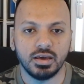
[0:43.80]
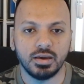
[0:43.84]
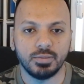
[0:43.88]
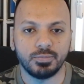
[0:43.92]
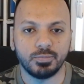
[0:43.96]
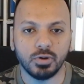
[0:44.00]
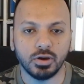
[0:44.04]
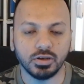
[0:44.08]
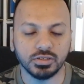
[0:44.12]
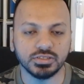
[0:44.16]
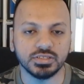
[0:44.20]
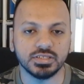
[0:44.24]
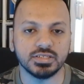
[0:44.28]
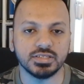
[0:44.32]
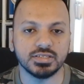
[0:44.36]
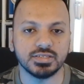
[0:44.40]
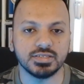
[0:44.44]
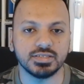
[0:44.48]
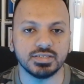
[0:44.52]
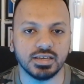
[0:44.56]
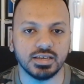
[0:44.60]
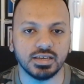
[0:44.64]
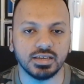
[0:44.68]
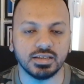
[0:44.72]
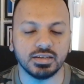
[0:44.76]

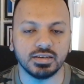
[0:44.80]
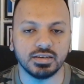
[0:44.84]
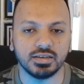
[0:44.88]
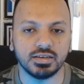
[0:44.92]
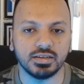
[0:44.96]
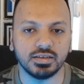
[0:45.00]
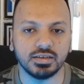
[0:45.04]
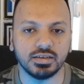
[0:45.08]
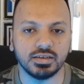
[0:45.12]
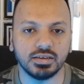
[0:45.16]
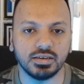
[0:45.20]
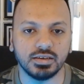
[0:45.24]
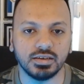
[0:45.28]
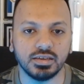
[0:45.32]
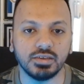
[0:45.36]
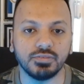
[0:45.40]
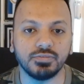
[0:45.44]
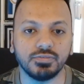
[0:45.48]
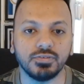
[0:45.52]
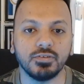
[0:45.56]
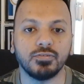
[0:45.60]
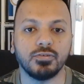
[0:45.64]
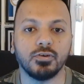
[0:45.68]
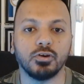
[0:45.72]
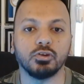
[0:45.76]
process, and
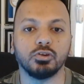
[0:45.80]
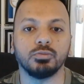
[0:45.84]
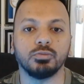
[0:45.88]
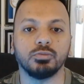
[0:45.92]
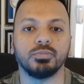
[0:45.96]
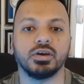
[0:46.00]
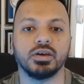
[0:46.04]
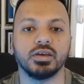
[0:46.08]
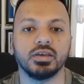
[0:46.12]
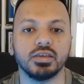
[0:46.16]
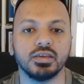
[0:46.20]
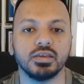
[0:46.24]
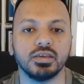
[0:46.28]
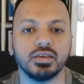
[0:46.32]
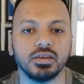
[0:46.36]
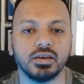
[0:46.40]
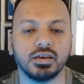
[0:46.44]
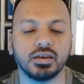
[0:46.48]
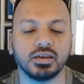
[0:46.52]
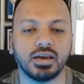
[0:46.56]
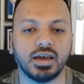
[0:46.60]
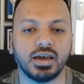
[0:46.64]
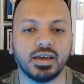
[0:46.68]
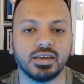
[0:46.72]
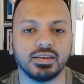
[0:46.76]
if you follow my
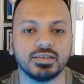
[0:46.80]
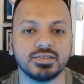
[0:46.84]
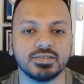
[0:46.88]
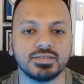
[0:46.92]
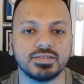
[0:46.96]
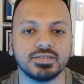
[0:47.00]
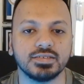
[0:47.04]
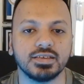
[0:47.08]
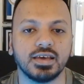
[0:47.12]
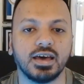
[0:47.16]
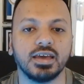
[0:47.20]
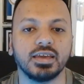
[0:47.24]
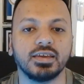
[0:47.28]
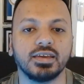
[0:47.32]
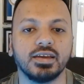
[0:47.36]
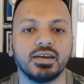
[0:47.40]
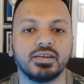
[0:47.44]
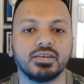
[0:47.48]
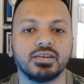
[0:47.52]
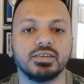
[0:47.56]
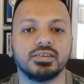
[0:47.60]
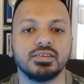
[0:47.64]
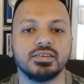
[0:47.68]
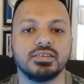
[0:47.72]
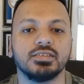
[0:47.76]
guidance, I
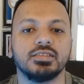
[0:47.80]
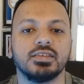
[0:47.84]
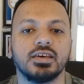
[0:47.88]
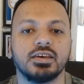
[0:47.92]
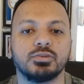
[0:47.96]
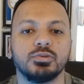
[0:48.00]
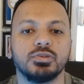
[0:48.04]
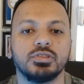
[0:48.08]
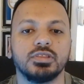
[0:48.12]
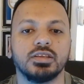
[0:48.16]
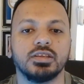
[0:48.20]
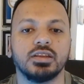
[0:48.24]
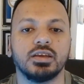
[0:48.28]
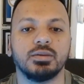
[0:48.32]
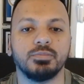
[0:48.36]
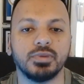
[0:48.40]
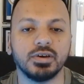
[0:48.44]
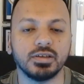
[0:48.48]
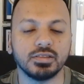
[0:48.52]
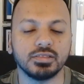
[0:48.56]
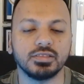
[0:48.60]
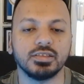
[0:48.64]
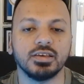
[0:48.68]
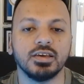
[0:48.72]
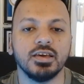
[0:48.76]
guarantee that within a
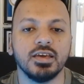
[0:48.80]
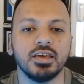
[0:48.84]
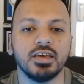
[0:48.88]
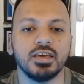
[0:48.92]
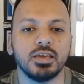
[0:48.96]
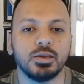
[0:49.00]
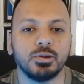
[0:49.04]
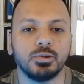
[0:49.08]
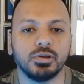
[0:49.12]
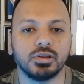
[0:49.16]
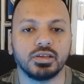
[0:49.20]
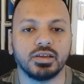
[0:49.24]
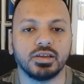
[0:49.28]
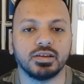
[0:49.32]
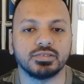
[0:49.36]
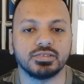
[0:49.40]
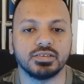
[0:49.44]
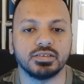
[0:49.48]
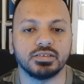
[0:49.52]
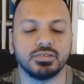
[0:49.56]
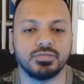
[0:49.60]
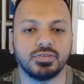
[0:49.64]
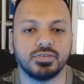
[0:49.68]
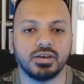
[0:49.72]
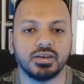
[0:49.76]
month you will get
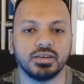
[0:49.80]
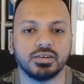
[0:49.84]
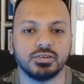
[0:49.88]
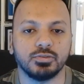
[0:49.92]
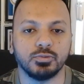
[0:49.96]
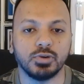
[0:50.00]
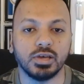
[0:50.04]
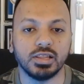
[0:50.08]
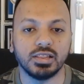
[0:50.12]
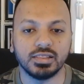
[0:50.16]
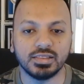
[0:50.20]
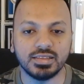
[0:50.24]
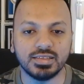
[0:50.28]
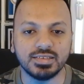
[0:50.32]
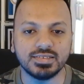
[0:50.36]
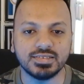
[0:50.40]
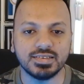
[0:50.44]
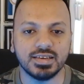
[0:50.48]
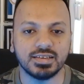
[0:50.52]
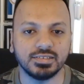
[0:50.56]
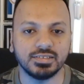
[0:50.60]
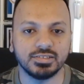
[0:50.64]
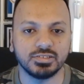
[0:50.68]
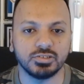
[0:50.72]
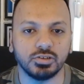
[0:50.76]
certified. Well, this
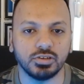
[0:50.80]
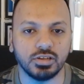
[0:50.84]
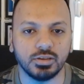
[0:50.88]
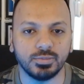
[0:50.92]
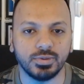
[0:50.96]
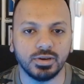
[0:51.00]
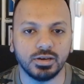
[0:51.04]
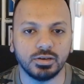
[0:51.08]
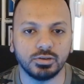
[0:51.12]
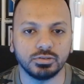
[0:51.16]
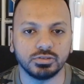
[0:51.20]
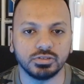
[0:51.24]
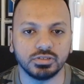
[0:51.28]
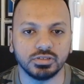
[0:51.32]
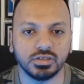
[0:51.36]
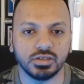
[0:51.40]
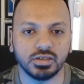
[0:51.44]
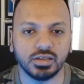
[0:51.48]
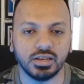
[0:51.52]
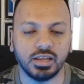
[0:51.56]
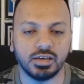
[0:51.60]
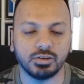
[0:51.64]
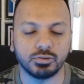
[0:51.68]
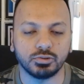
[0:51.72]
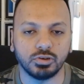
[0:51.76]
channel is all about
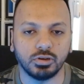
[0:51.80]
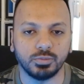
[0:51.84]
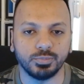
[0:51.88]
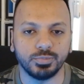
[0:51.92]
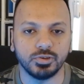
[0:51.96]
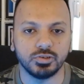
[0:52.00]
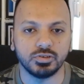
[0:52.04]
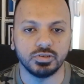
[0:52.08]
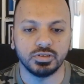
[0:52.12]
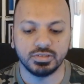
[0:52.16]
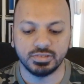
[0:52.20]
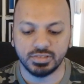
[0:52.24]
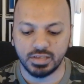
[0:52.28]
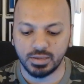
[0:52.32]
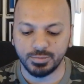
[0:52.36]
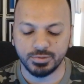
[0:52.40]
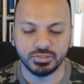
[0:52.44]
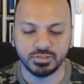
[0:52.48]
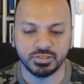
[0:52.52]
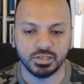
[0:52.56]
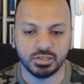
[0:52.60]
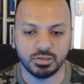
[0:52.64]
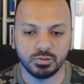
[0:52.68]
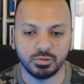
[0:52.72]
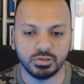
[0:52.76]
cloud computing,
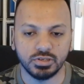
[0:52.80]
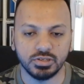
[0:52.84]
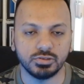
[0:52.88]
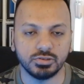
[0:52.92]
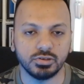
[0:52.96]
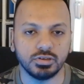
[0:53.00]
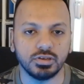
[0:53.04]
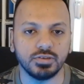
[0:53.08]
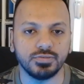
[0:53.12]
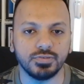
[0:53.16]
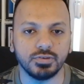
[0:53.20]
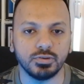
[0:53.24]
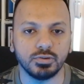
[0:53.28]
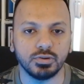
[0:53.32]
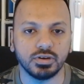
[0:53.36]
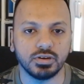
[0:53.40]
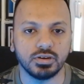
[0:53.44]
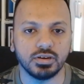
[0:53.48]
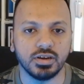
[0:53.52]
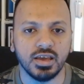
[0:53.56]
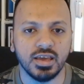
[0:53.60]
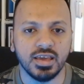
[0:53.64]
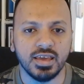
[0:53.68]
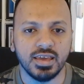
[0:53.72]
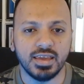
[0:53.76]
cybersecurity. So if you
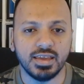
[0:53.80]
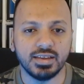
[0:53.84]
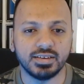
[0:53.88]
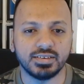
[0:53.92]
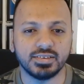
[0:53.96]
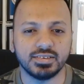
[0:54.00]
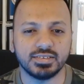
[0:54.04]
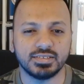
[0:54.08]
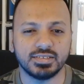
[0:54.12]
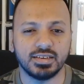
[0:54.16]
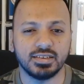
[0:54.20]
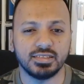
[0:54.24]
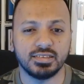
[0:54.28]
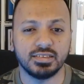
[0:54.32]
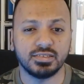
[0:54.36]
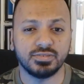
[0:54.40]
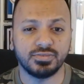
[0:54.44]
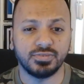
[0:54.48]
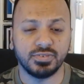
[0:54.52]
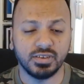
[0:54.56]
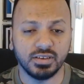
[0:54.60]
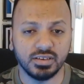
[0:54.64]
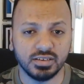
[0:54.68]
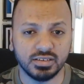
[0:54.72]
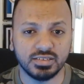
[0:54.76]
are interested in this
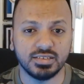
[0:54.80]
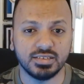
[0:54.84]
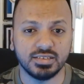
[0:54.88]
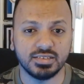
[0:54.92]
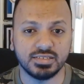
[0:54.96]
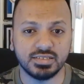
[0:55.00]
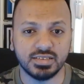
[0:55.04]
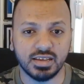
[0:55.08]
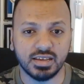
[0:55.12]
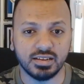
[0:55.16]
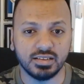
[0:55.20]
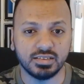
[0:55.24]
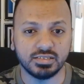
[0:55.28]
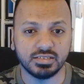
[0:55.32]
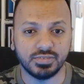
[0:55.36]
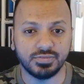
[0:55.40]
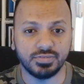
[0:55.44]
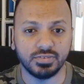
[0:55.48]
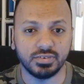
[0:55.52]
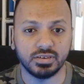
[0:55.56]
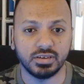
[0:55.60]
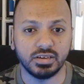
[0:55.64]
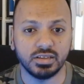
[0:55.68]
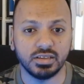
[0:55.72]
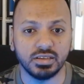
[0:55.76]
field, this channel is
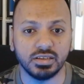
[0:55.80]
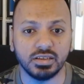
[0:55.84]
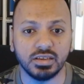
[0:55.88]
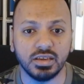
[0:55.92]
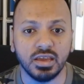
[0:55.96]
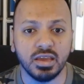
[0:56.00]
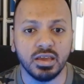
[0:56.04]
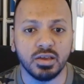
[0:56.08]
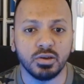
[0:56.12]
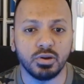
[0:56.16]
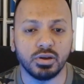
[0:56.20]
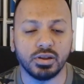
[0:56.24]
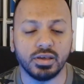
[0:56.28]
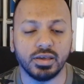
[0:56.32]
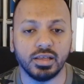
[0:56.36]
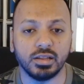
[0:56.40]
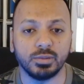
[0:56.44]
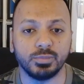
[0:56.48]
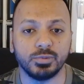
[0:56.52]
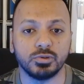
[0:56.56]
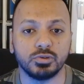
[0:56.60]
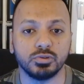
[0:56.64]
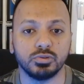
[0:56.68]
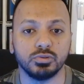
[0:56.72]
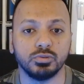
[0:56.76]
definitely gonna
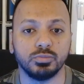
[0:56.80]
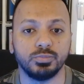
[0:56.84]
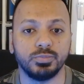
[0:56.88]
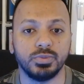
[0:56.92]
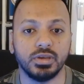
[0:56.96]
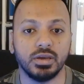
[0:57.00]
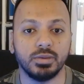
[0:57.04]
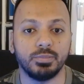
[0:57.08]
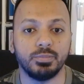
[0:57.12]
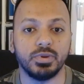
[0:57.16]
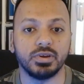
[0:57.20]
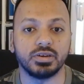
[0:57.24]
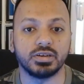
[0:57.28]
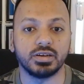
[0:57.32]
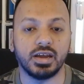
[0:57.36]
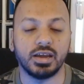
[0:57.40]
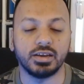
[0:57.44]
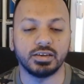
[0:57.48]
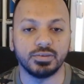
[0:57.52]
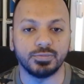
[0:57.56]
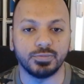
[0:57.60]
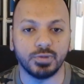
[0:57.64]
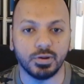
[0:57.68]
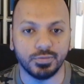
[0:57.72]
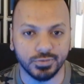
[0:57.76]
help you to be a better
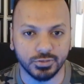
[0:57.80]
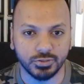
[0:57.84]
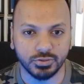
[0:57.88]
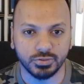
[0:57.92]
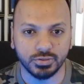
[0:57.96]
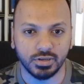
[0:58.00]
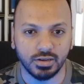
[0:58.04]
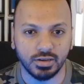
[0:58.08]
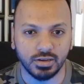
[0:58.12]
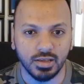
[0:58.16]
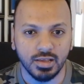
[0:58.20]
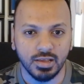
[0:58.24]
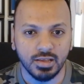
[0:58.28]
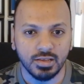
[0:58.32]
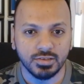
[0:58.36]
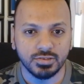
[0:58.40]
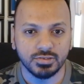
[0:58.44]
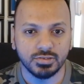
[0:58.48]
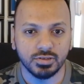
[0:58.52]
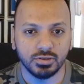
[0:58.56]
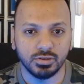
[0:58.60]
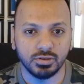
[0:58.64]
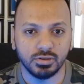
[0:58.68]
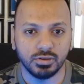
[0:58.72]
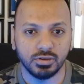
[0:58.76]
IT professional.
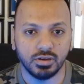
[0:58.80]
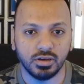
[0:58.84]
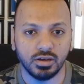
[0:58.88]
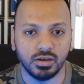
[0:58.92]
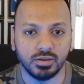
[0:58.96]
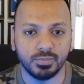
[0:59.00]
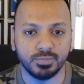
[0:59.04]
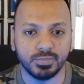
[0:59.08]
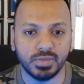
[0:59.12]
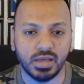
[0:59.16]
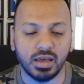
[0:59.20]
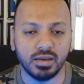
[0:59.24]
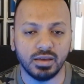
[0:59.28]
So